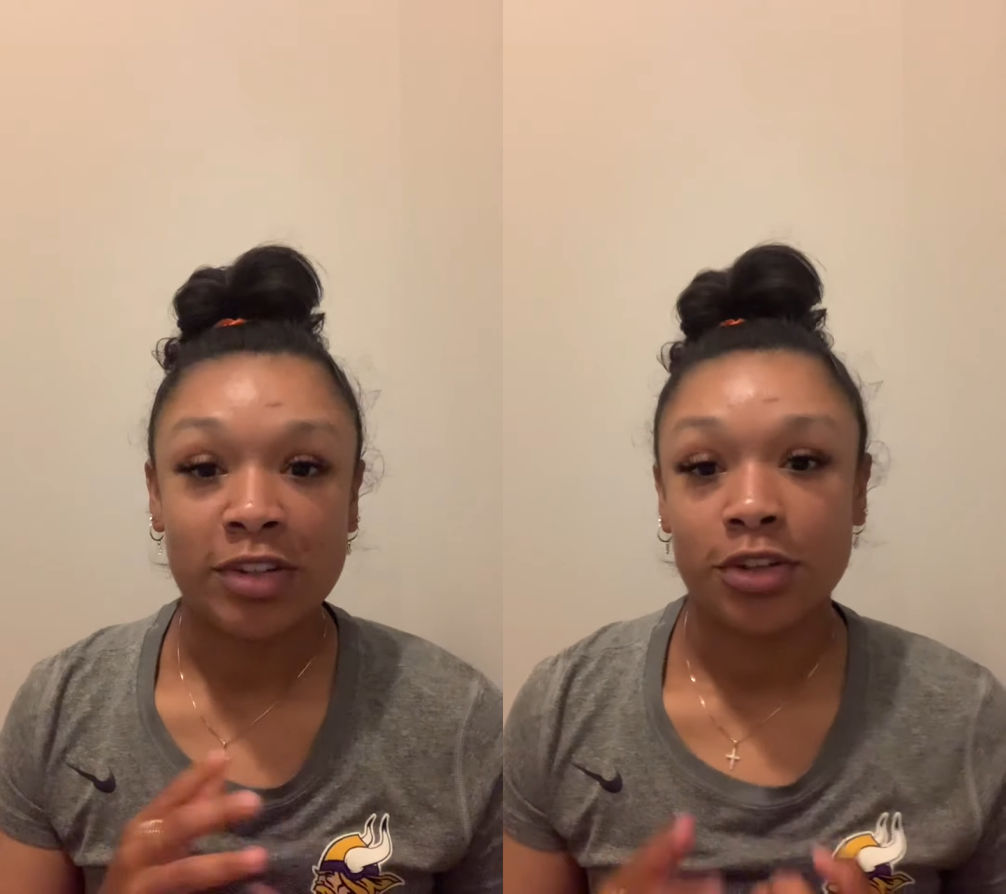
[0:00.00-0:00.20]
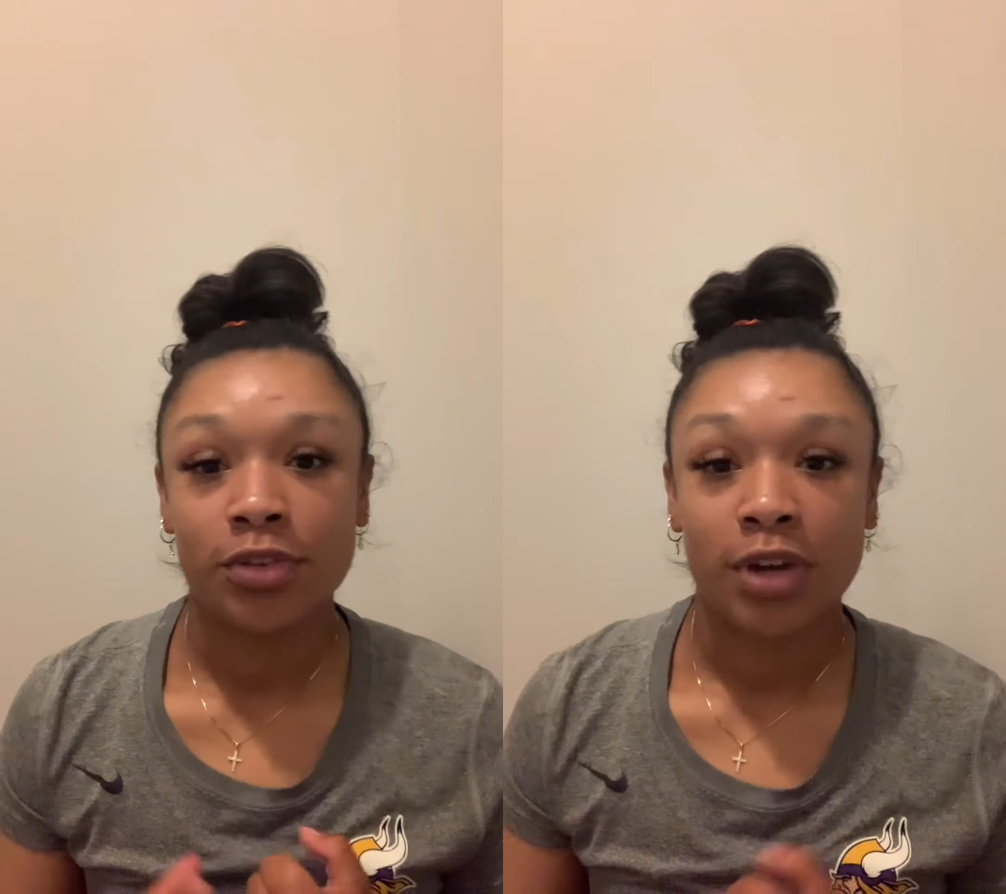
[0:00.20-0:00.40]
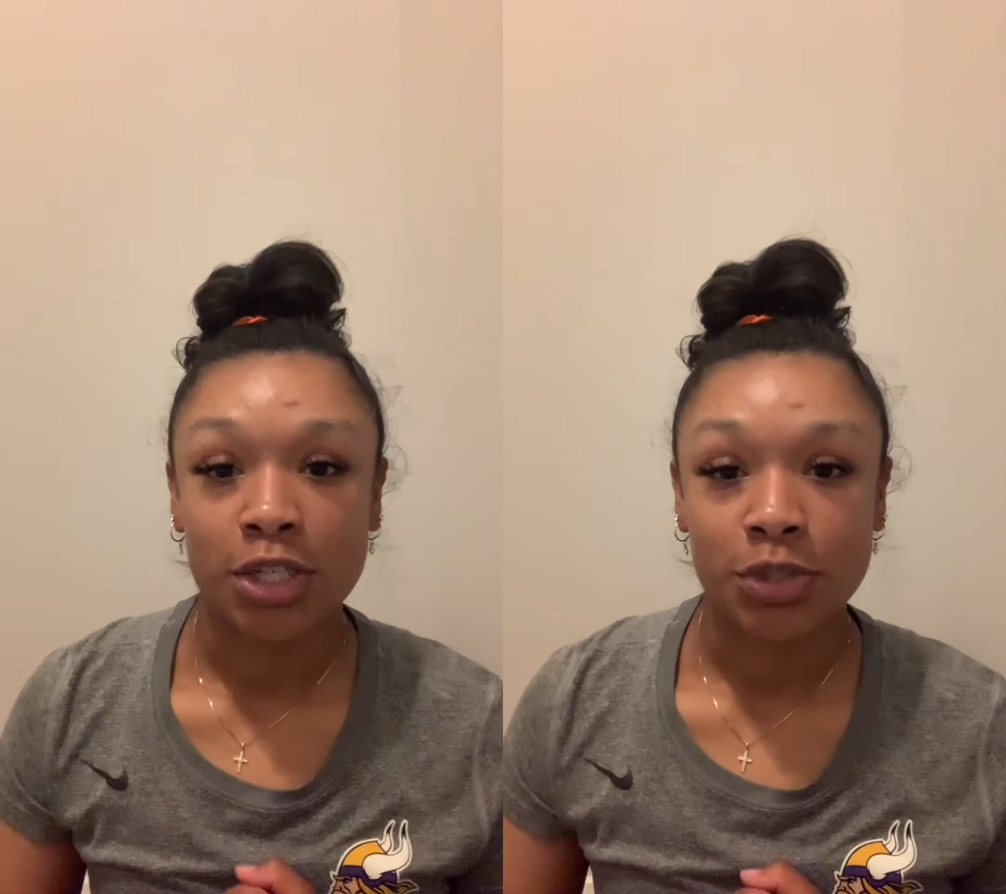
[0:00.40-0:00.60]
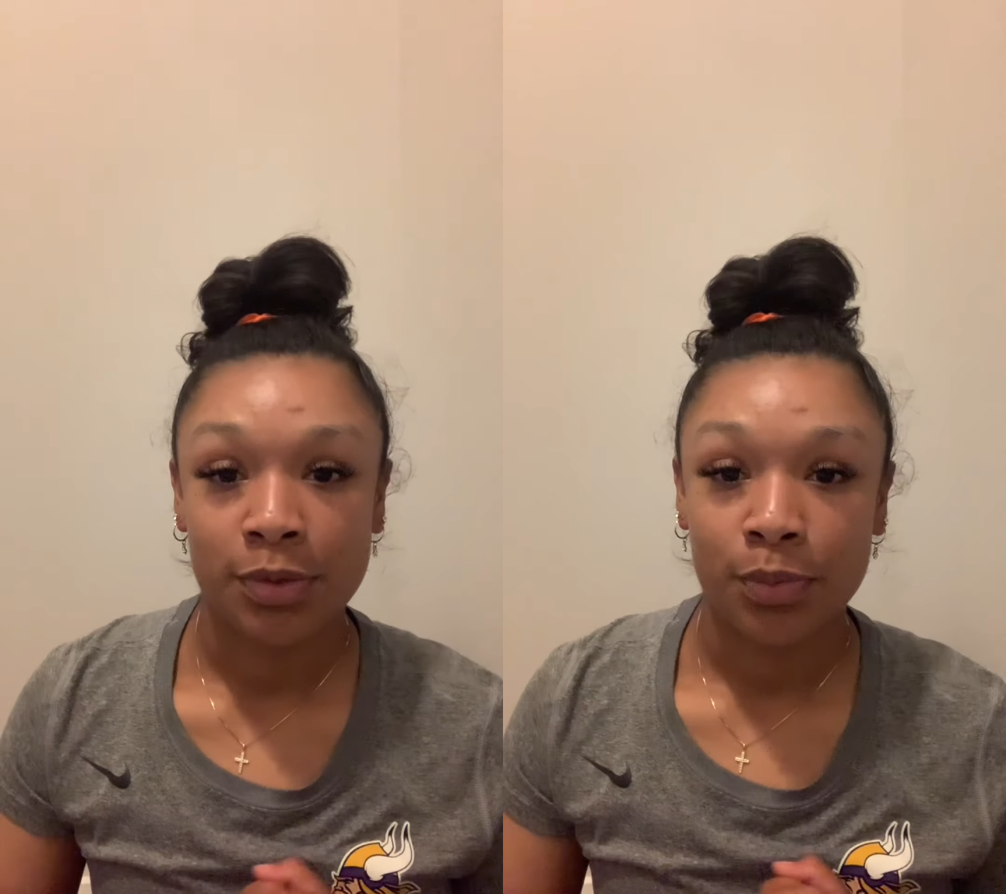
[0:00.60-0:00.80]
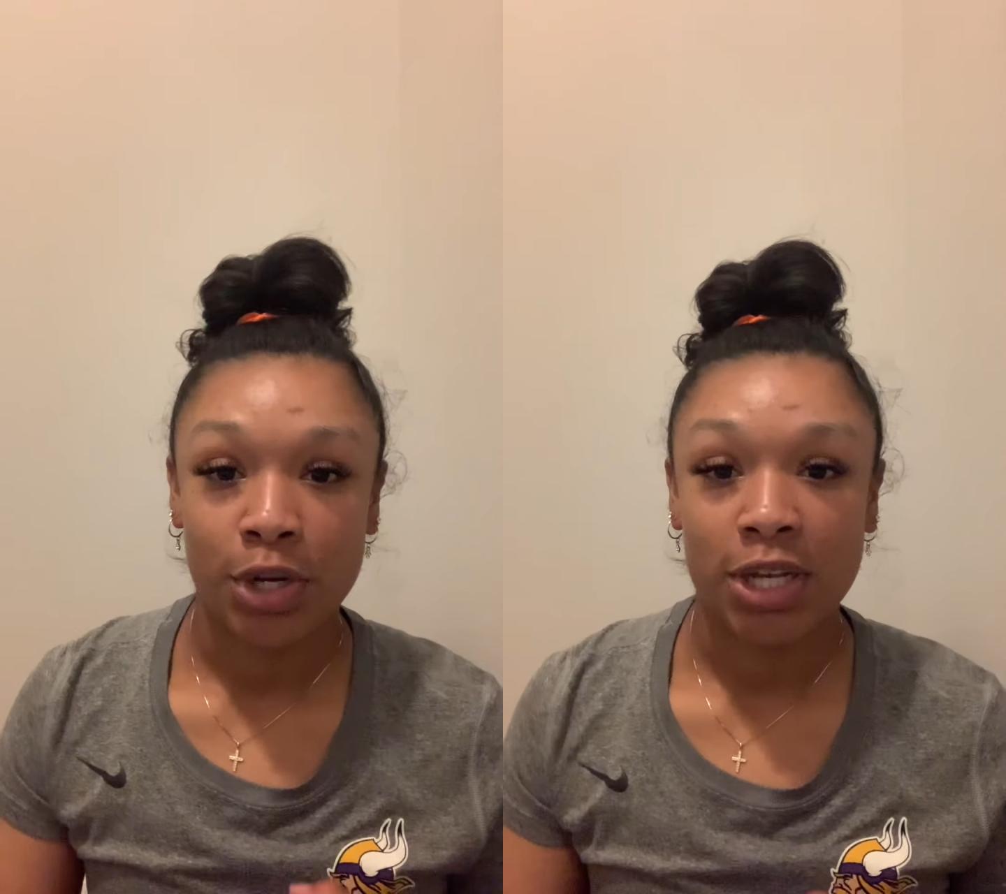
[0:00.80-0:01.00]
in a rush with
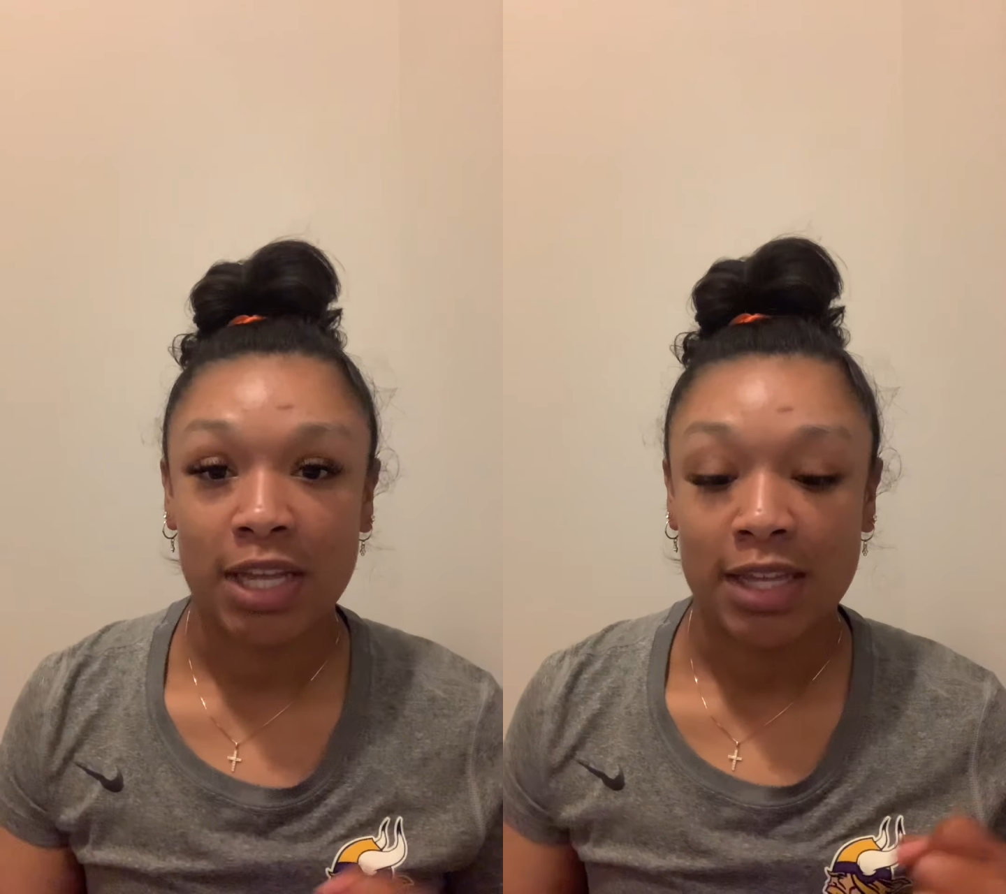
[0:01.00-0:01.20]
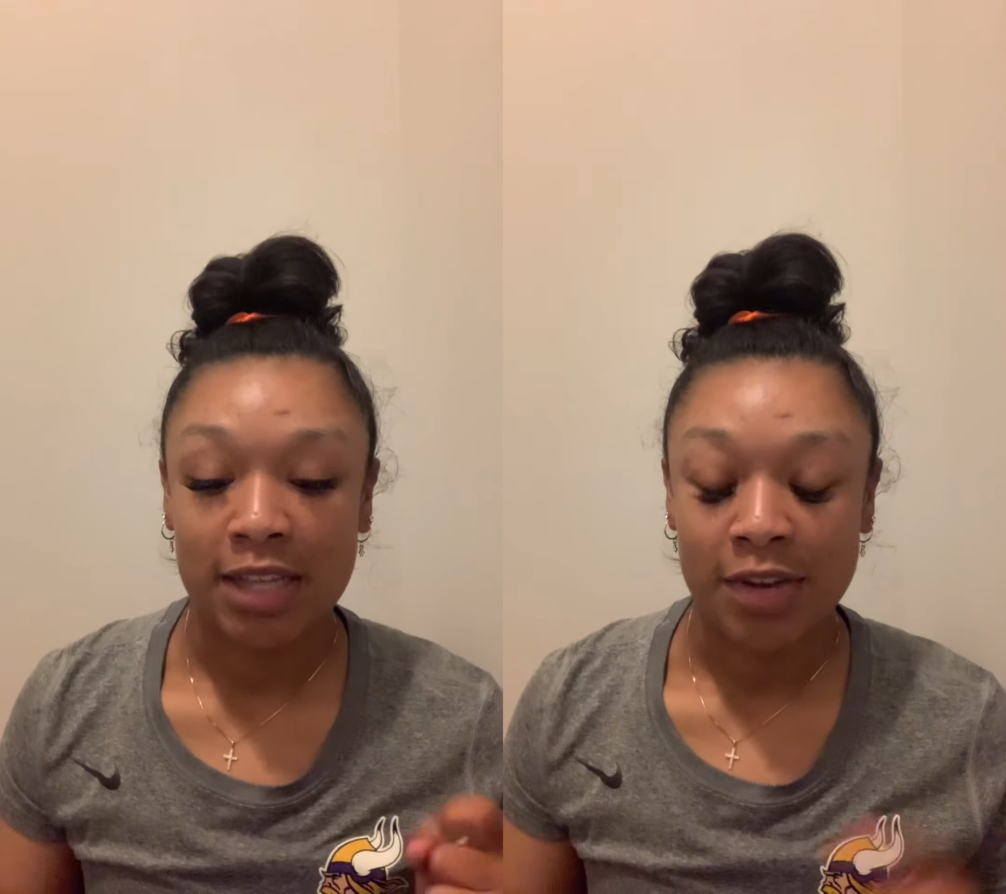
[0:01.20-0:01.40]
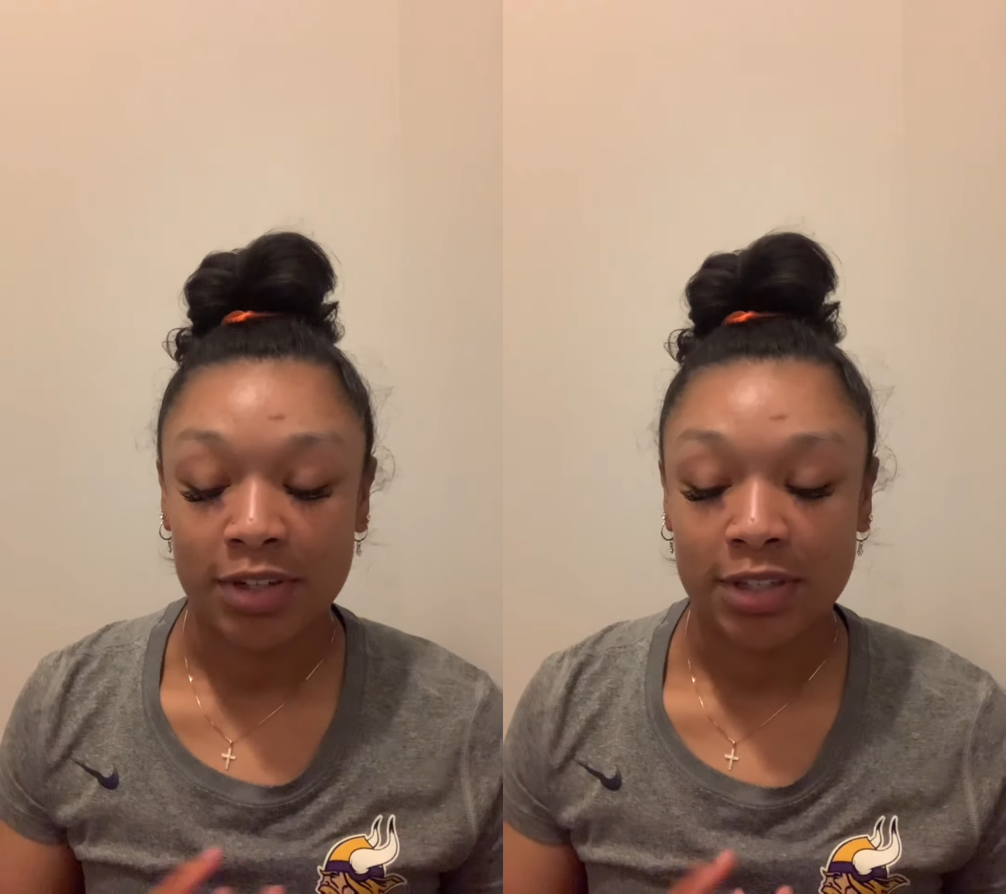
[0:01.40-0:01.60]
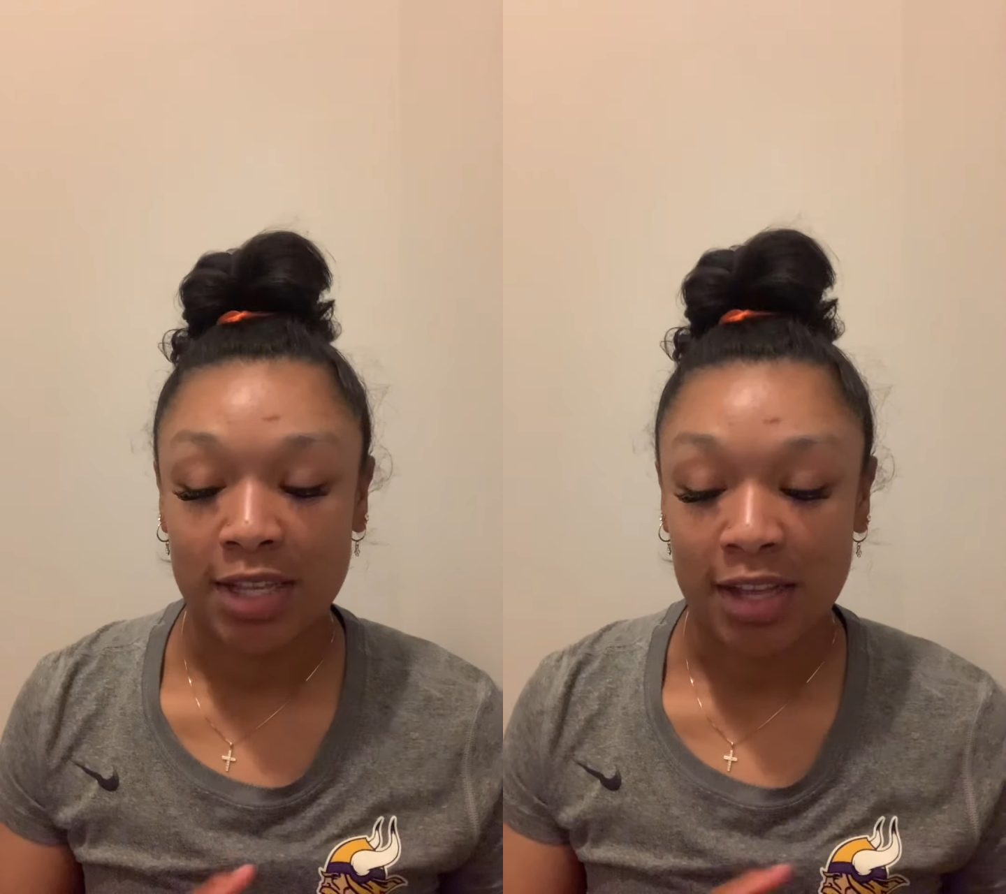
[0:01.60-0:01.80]
work and everything.